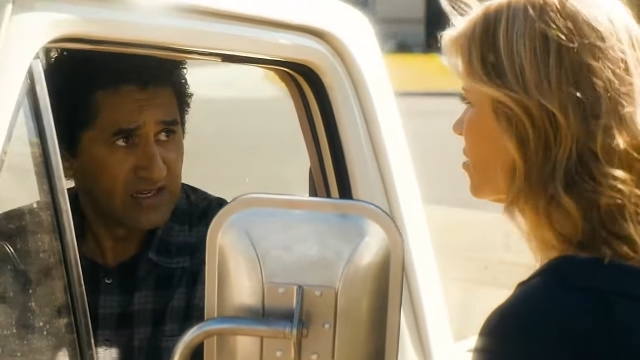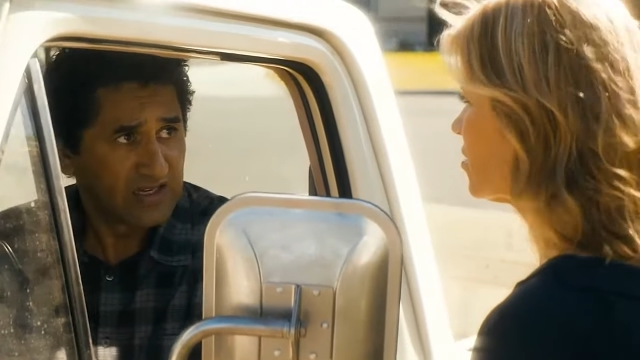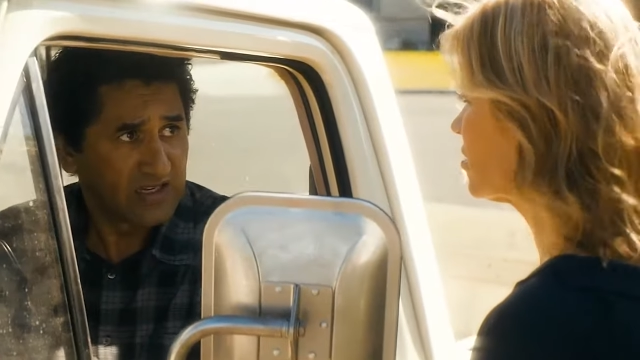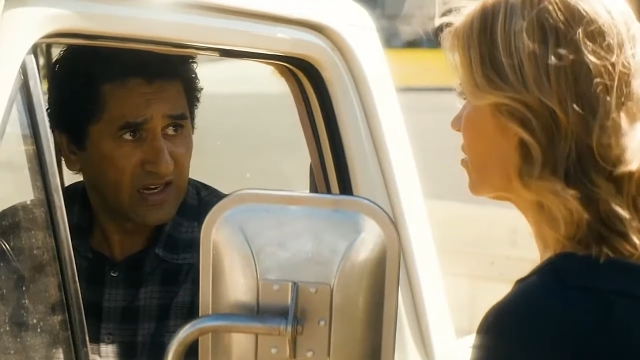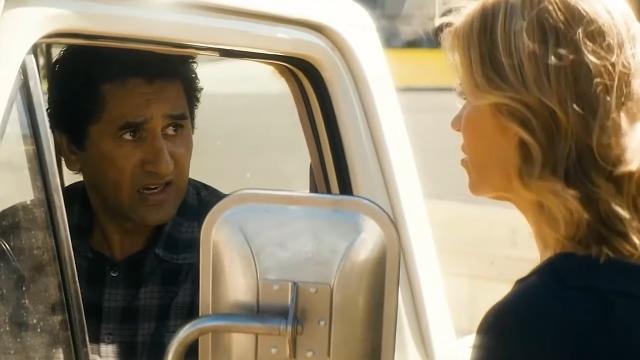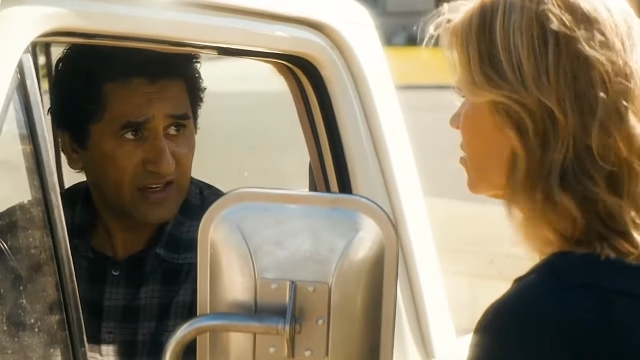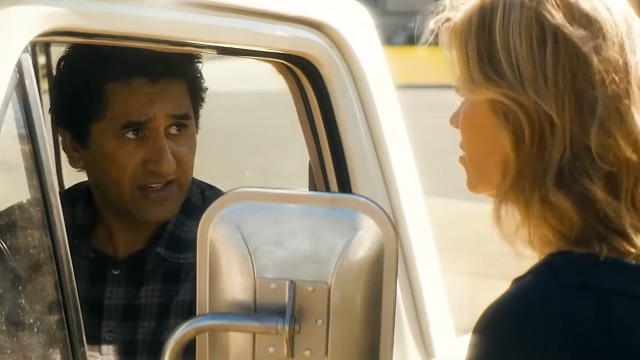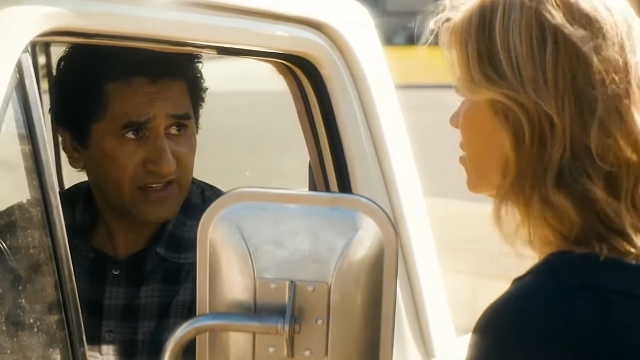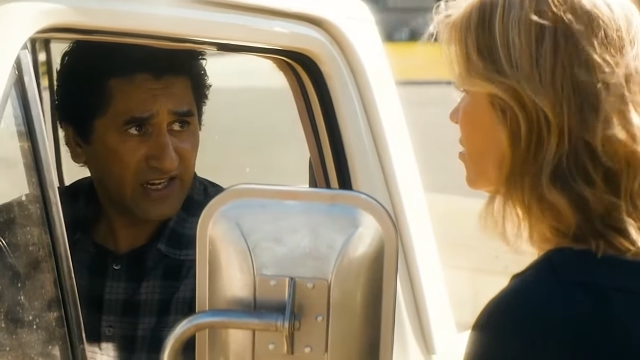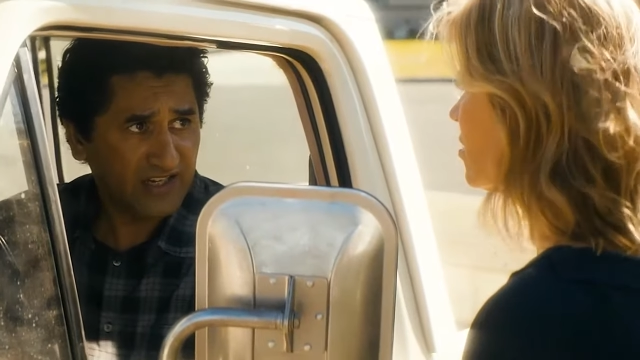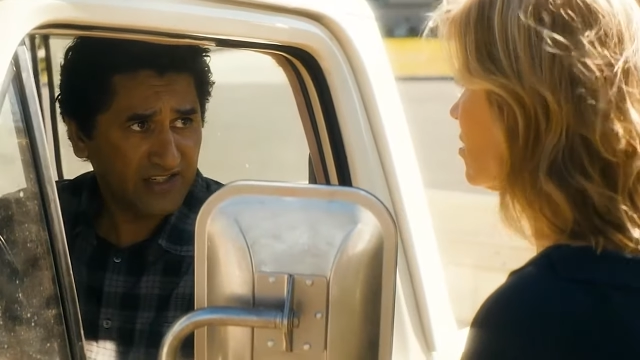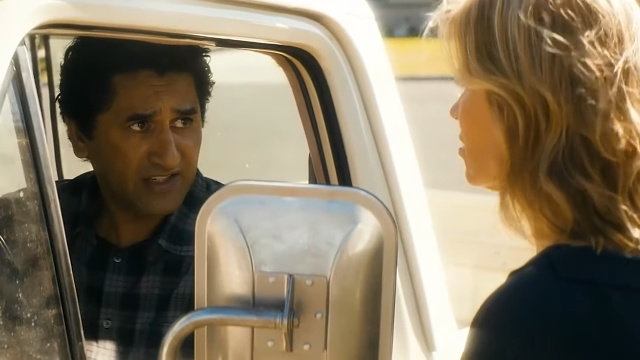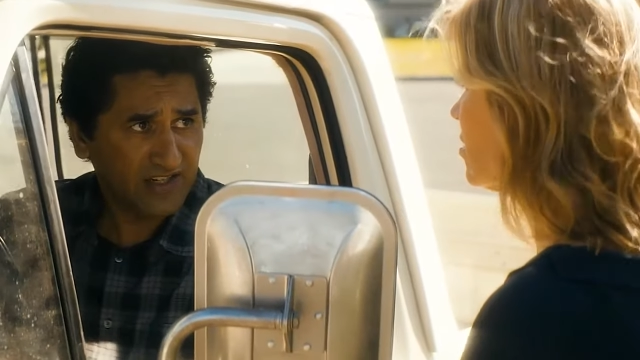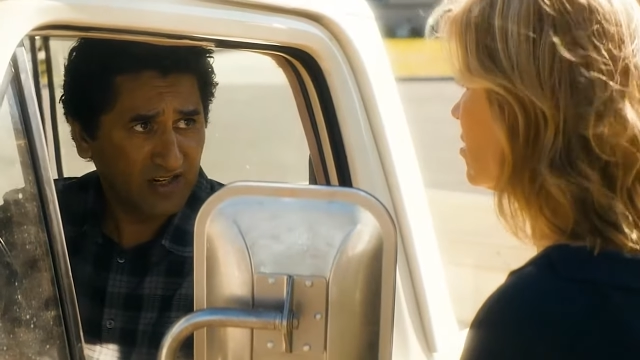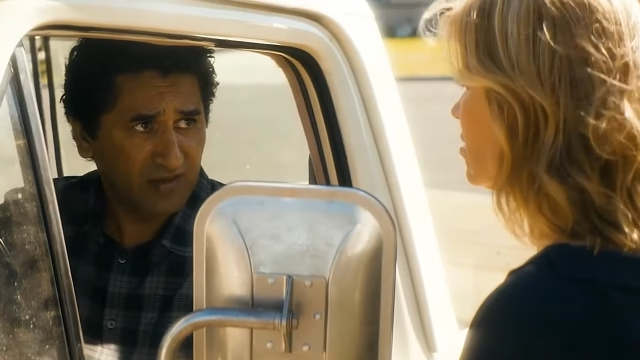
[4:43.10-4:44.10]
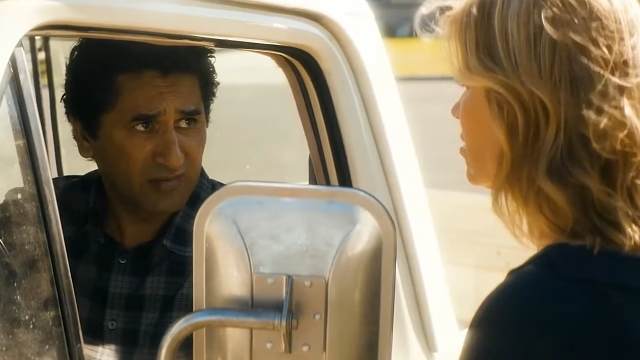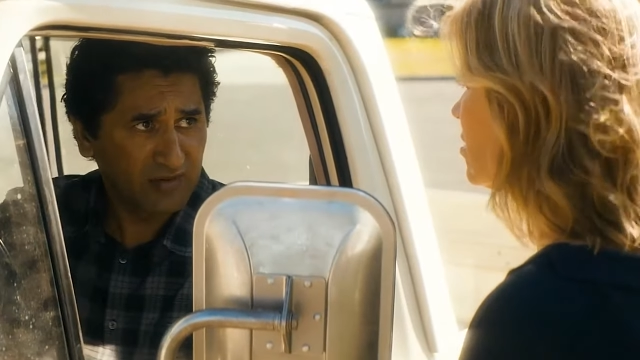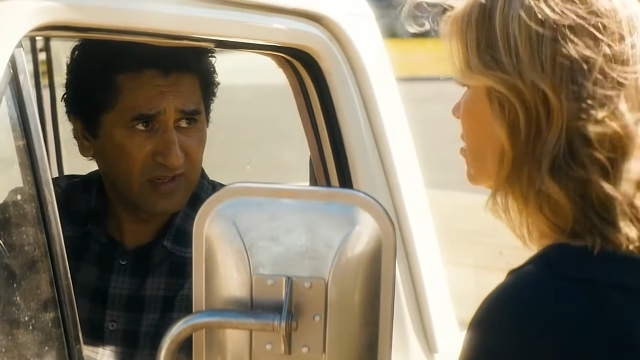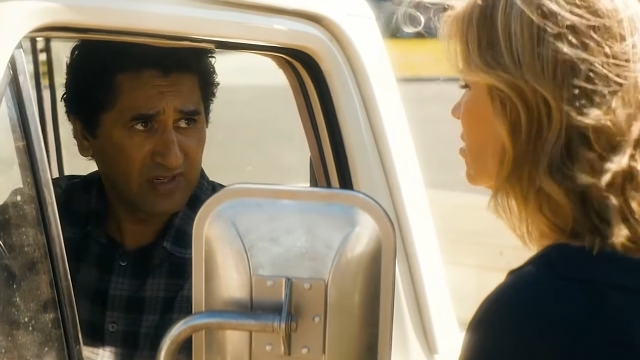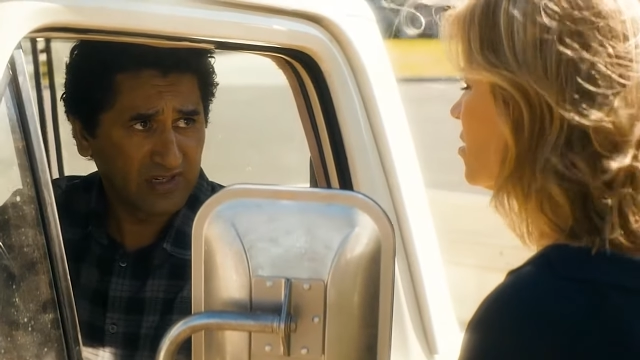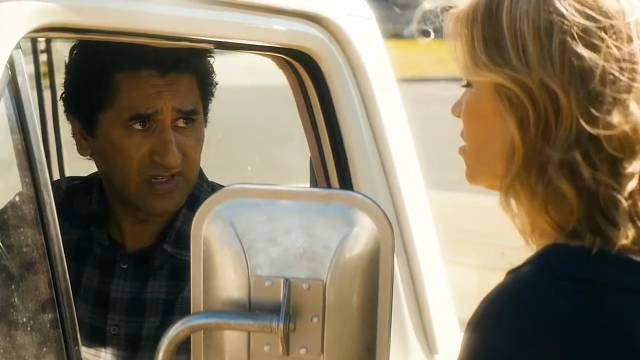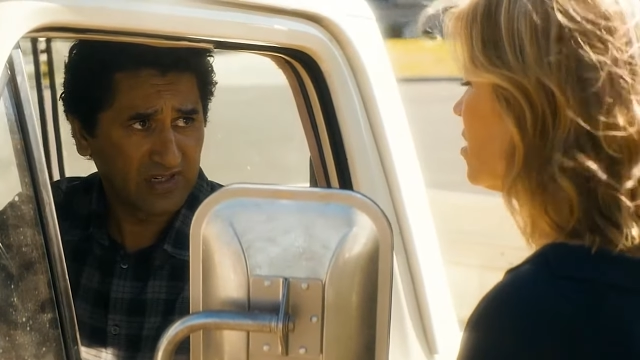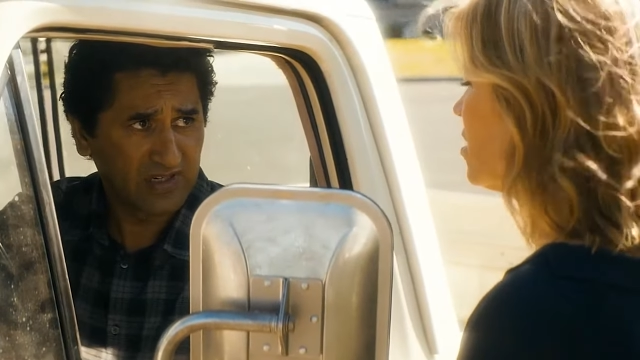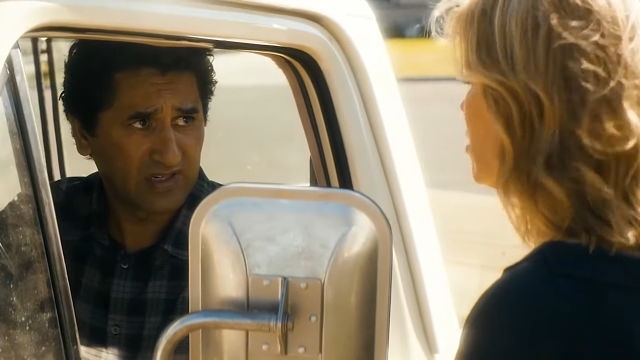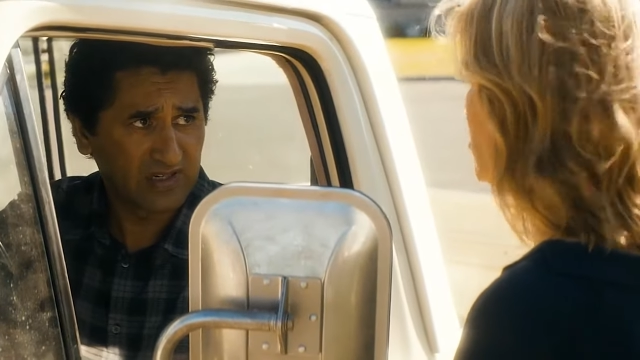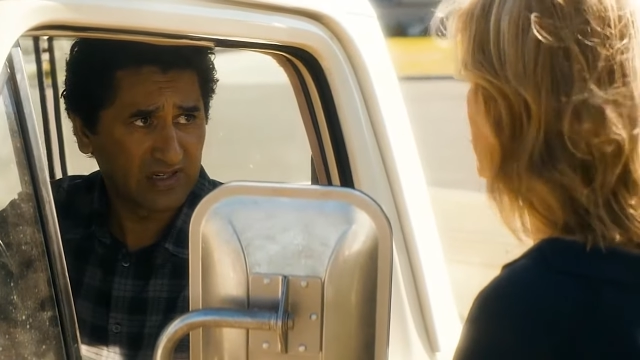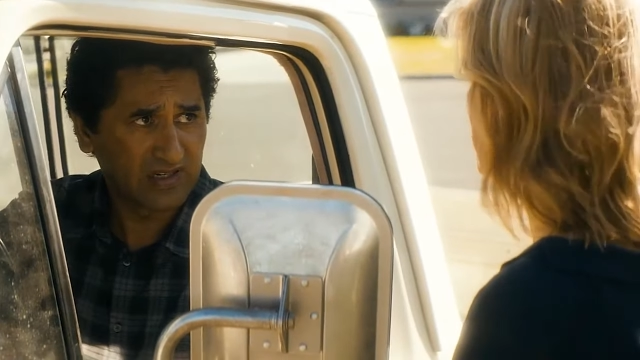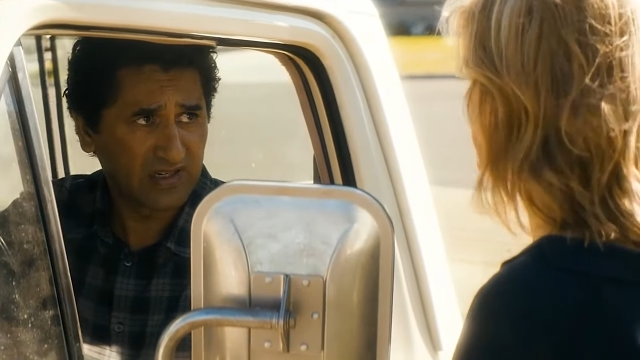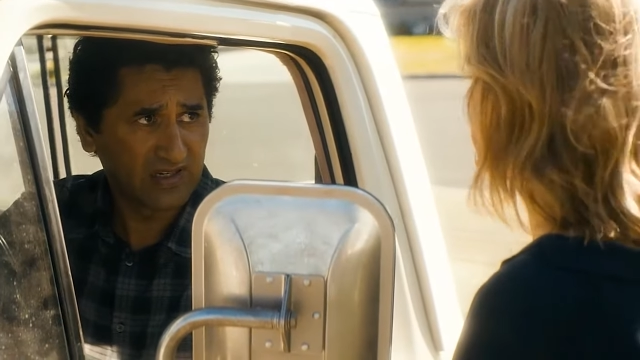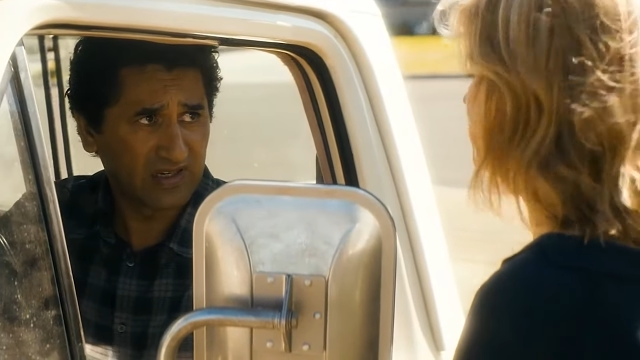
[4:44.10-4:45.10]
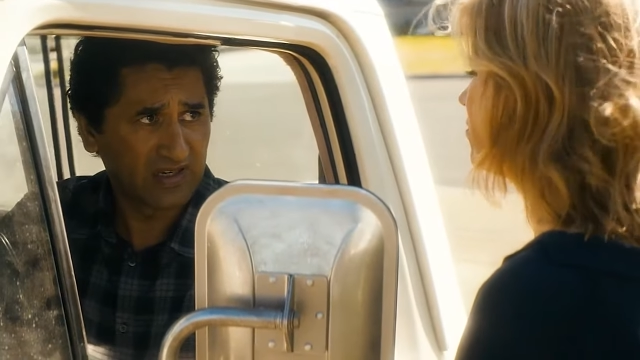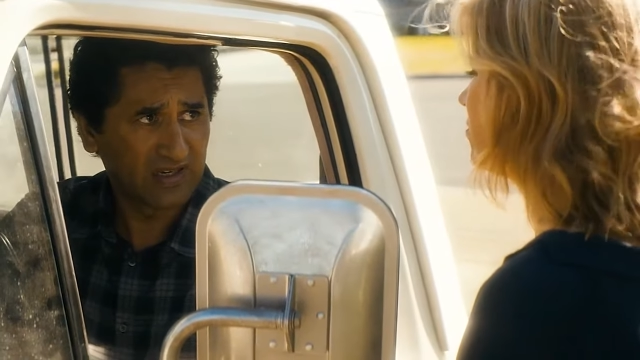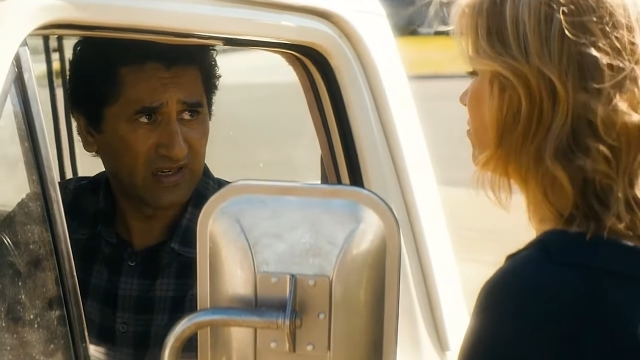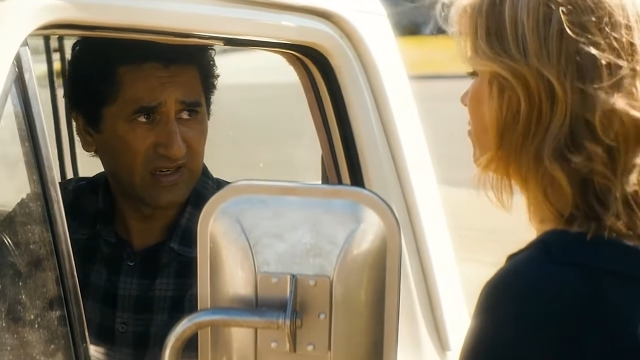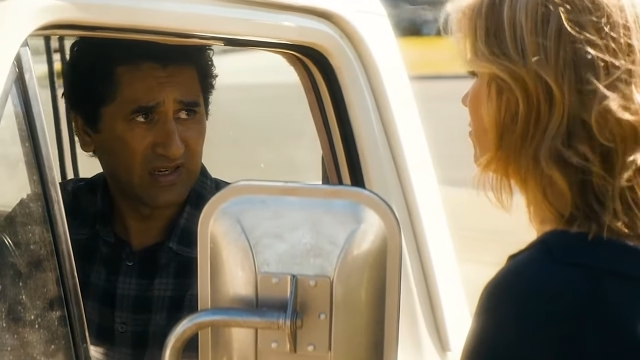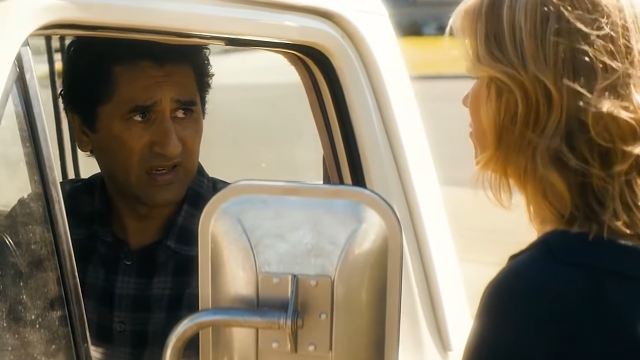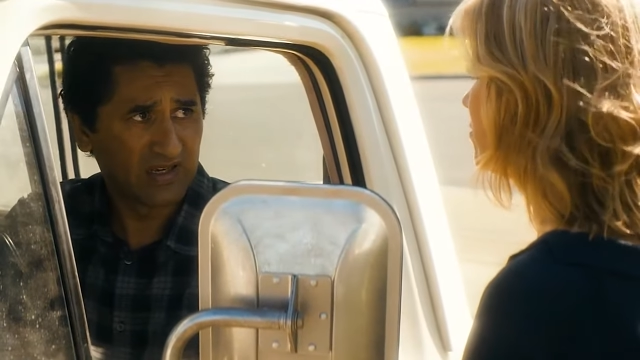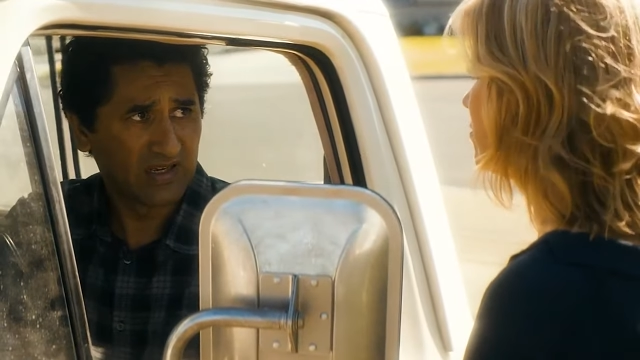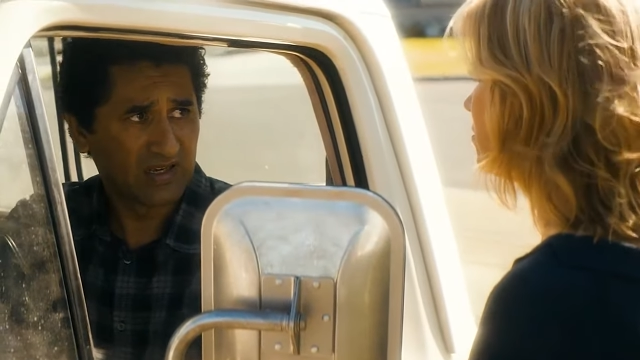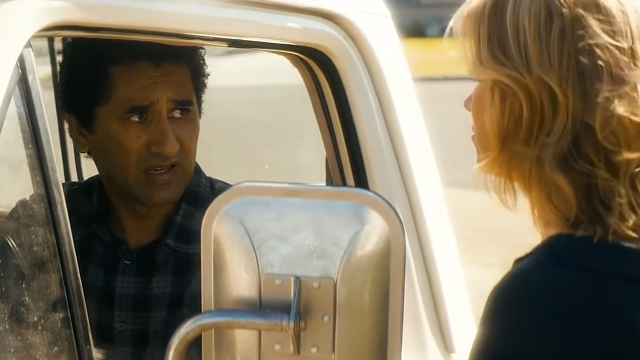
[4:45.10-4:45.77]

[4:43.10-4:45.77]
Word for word: you guys head for the desert and I'll catch up with you soon."